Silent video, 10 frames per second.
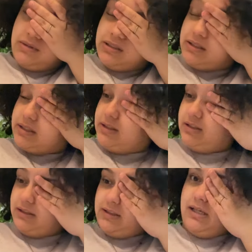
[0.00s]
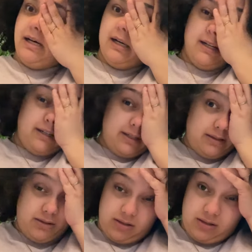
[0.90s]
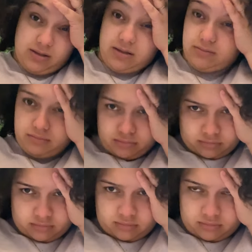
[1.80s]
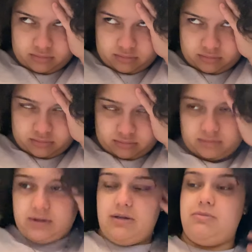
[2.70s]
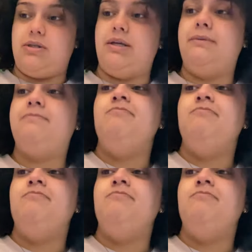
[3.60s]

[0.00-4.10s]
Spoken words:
honestly just tired and just like, you know what I'm saying?